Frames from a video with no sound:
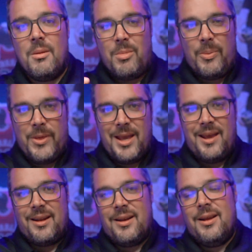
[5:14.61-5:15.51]
but
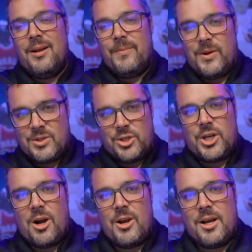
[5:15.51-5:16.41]
then there's a
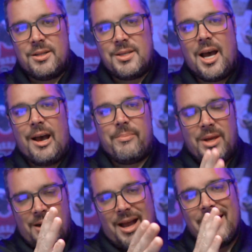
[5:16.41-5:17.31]
cherry on top
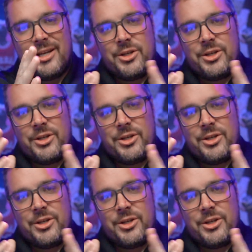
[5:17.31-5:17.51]
and I can